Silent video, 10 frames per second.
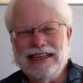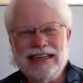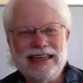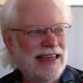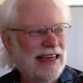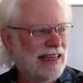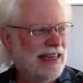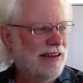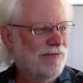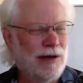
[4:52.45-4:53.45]
I
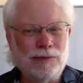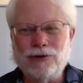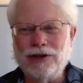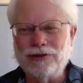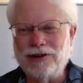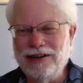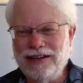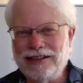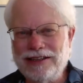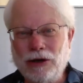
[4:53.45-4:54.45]
gave my brother
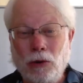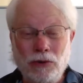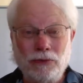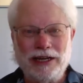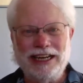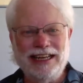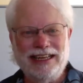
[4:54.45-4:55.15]
the old one.